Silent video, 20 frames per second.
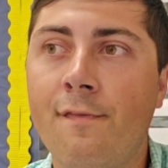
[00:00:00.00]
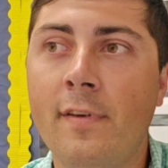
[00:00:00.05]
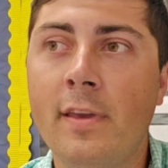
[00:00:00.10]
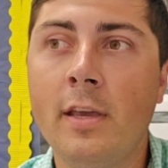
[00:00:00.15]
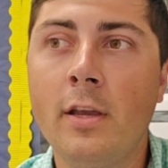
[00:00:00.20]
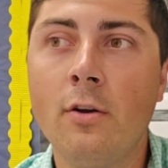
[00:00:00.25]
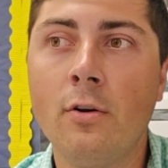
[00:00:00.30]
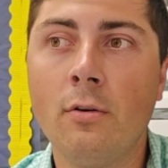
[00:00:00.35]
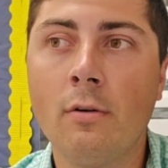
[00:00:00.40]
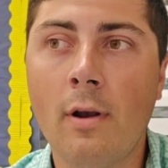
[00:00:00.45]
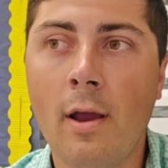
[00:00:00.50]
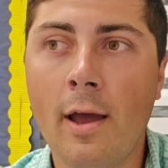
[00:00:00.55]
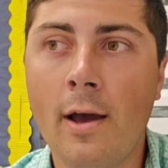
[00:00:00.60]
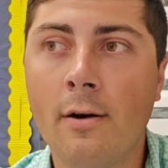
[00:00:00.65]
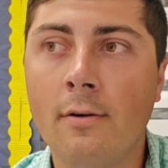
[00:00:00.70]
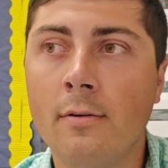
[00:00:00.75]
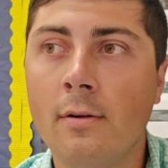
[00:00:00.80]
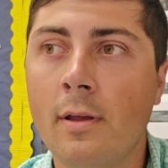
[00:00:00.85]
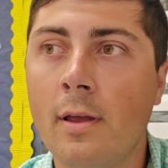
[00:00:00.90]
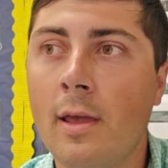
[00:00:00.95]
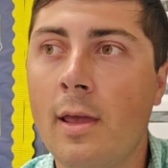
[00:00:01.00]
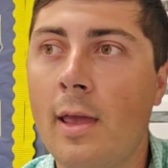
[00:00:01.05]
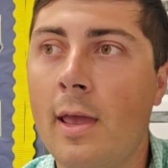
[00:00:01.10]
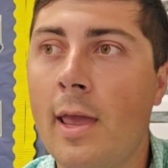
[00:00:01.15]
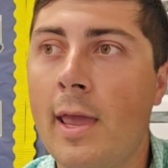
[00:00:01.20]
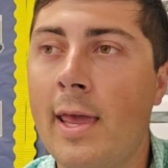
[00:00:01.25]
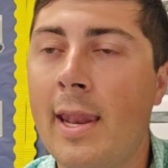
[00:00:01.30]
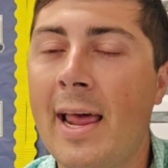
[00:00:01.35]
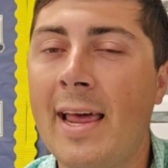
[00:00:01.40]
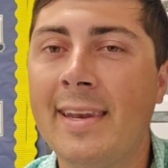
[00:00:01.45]
figure out
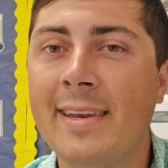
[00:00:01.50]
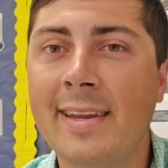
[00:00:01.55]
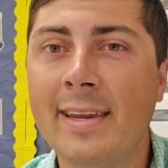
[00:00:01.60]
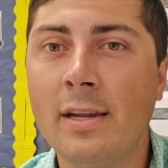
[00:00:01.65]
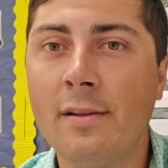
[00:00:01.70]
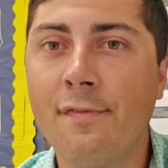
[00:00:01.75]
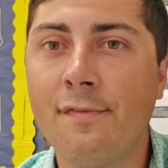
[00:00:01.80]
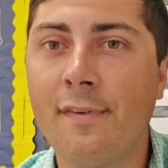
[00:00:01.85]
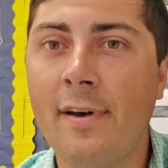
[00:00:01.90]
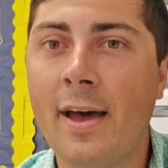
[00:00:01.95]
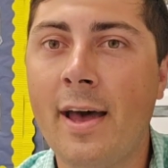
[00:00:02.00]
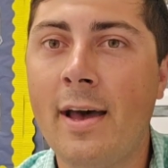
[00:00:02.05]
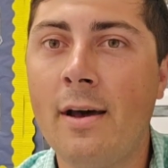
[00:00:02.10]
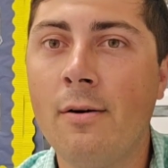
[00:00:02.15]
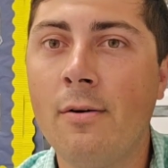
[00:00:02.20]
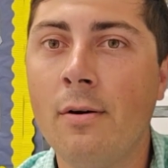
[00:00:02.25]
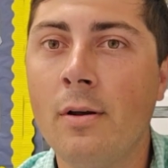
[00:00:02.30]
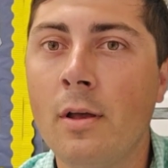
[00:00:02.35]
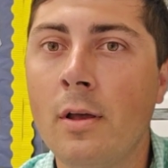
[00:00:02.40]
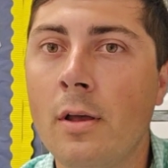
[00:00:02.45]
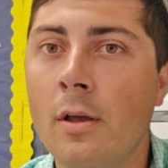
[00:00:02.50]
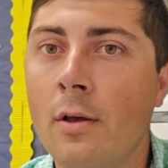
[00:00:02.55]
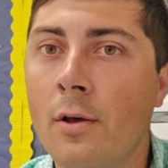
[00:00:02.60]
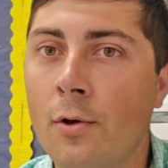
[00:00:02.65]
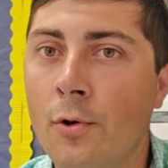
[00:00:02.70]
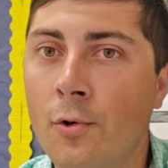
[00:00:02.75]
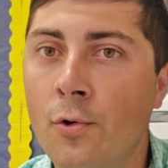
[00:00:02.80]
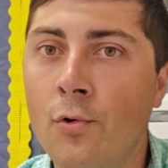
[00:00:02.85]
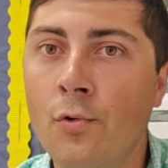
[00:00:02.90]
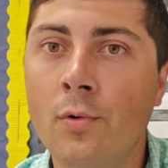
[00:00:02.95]
and identify
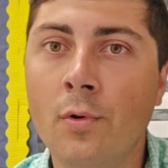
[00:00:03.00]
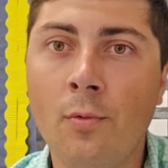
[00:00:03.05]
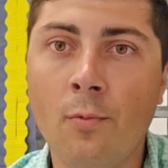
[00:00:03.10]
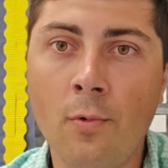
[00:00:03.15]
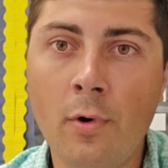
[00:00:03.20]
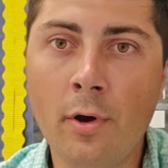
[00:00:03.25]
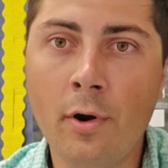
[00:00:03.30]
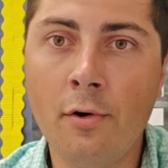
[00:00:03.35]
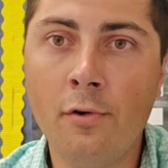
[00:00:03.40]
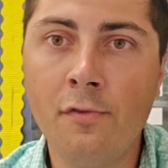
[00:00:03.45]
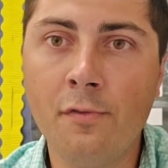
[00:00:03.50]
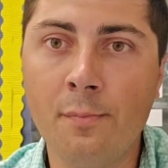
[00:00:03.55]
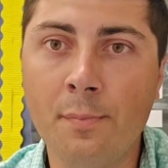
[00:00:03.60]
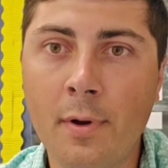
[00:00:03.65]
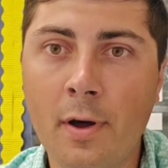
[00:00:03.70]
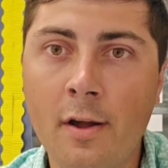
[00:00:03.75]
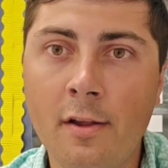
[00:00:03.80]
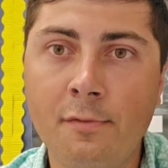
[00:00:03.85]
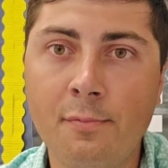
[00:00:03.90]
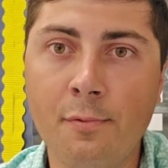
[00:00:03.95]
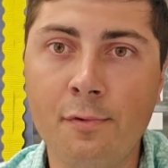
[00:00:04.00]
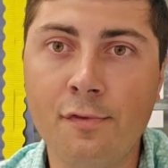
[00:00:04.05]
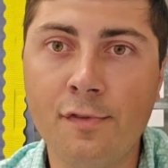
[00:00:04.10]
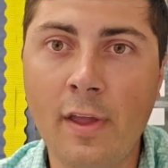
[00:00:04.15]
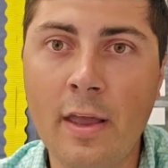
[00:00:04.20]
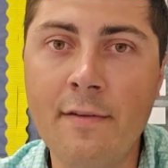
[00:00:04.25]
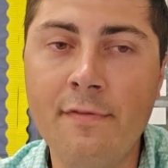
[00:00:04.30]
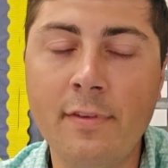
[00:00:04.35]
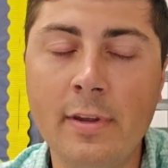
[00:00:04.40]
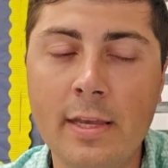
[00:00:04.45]
who and what are some possible
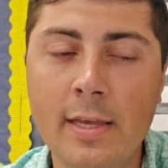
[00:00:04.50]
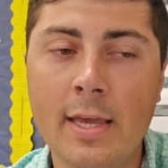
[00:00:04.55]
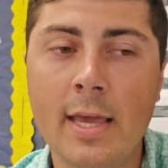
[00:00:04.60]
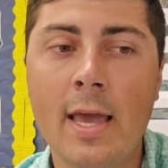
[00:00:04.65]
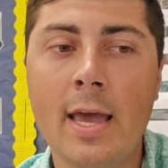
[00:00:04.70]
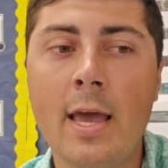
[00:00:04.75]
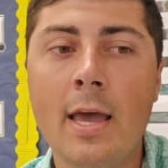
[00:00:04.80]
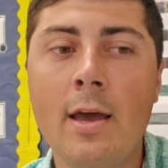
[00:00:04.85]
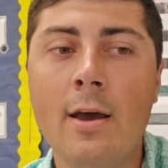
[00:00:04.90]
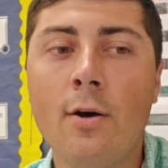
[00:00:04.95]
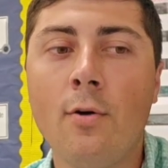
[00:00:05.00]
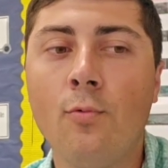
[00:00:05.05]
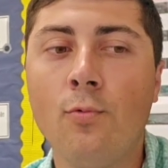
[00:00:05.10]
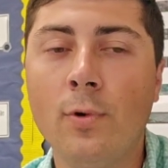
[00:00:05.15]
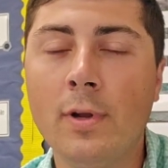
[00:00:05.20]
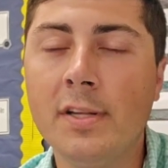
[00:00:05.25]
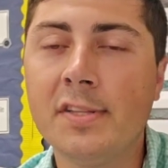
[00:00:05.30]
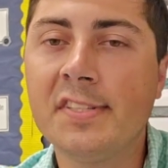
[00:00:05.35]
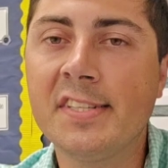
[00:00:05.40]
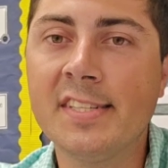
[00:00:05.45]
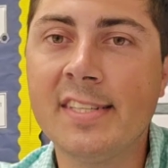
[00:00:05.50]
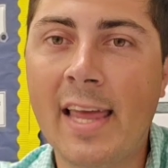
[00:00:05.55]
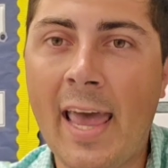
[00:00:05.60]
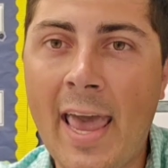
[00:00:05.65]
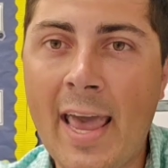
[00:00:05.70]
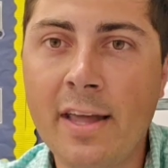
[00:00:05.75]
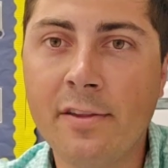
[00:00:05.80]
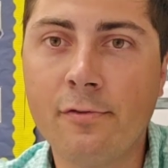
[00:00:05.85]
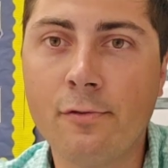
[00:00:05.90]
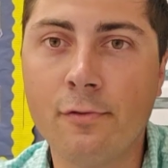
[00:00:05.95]
safety risks and
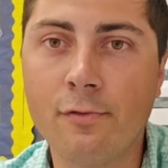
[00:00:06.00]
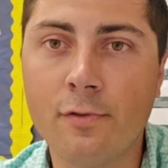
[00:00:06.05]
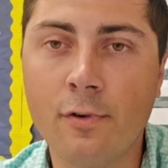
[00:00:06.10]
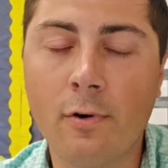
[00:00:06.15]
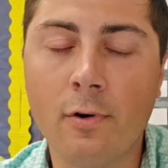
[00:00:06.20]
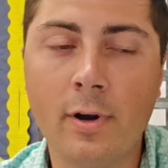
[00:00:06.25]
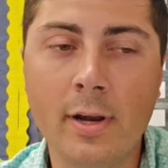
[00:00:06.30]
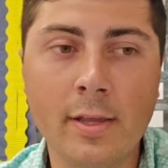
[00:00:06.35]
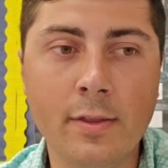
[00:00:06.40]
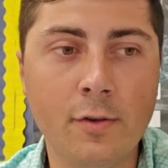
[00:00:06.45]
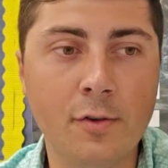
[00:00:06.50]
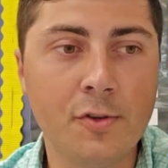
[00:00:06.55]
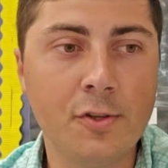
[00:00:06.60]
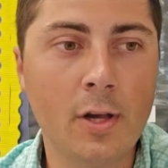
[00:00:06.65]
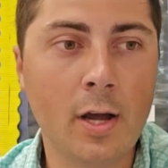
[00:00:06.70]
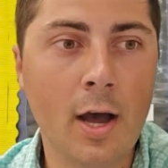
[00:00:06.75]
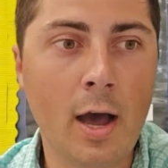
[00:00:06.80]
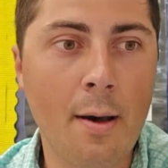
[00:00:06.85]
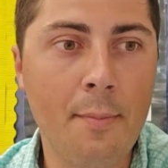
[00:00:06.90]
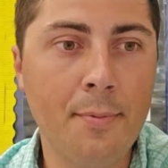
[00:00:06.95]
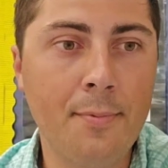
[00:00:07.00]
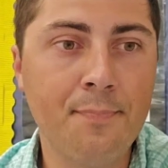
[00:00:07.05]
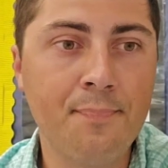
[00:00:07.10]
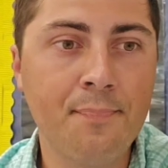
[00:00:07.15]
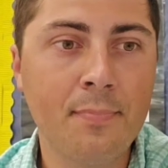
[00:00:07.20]
hazards are in the shop.